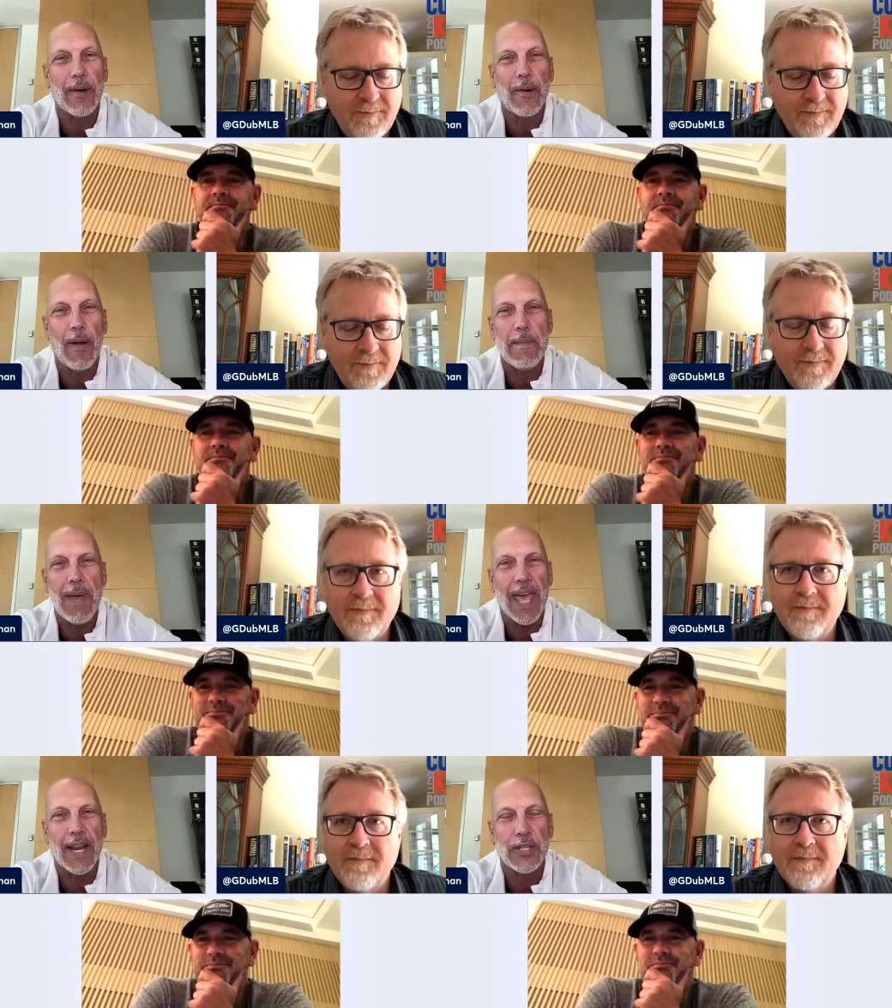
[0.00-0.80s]
Speaker 1: their great
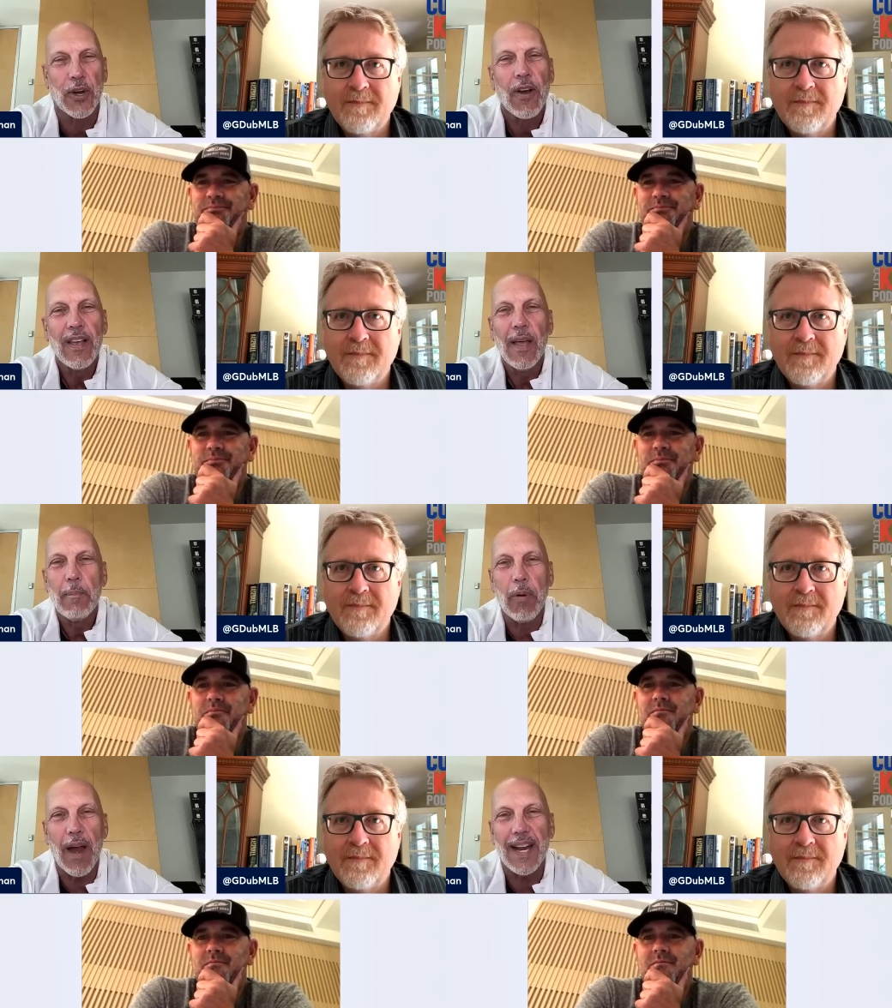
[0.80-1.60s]
manager.
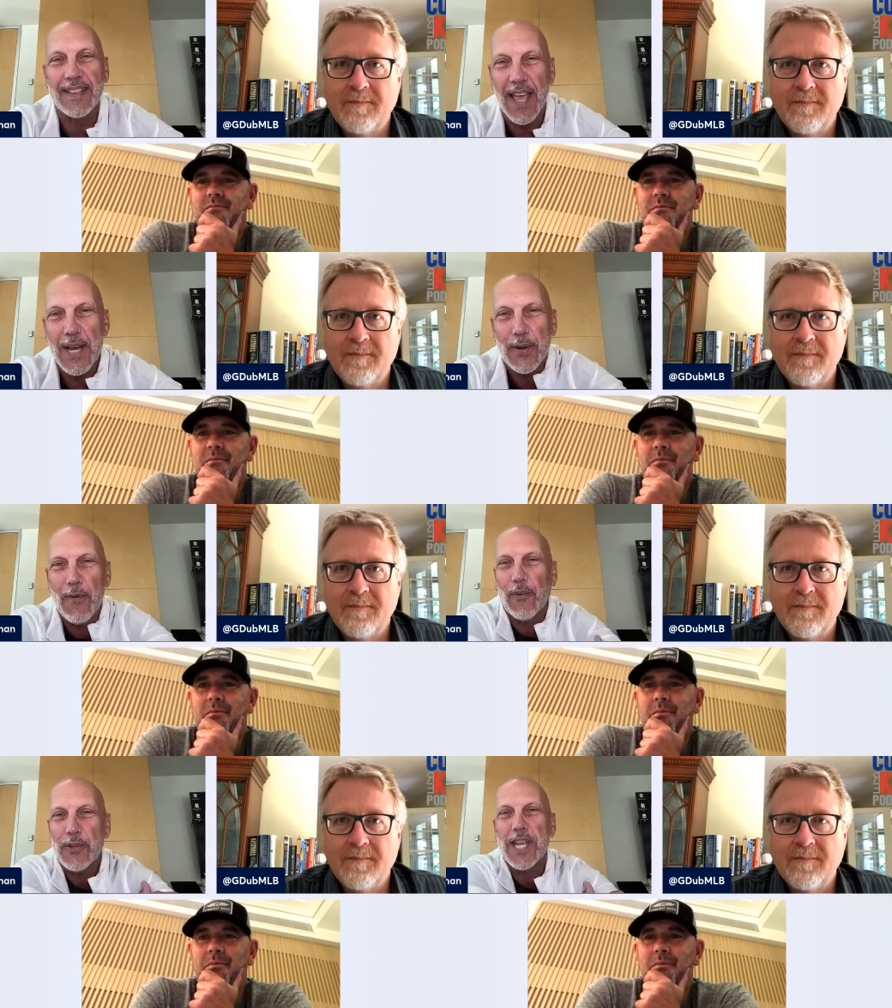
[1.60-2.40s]
Brandon, thank
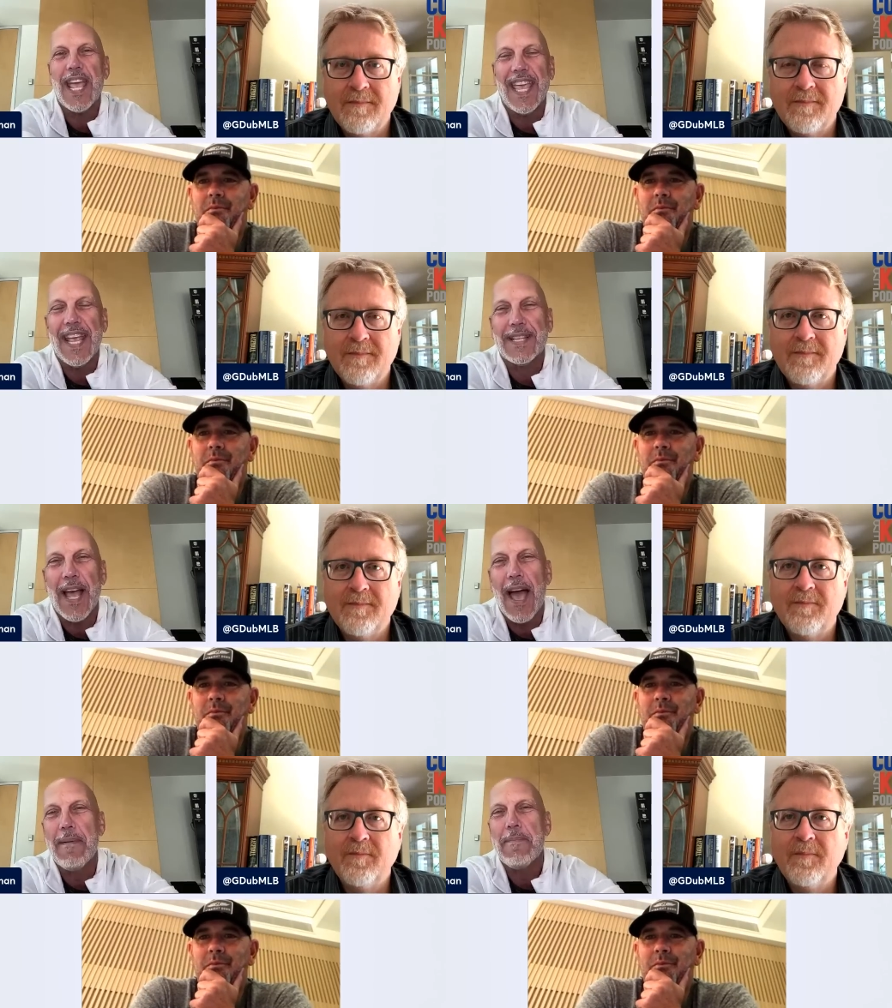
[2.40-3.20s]
you for taking
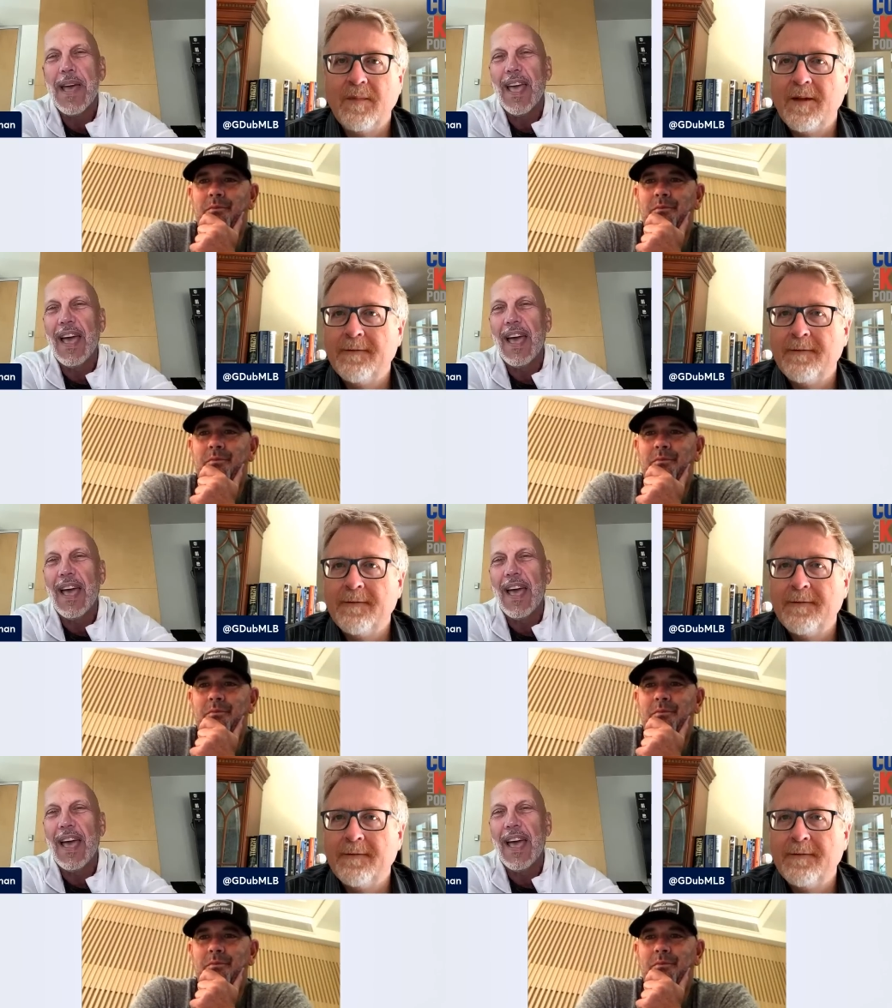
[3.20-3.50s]
time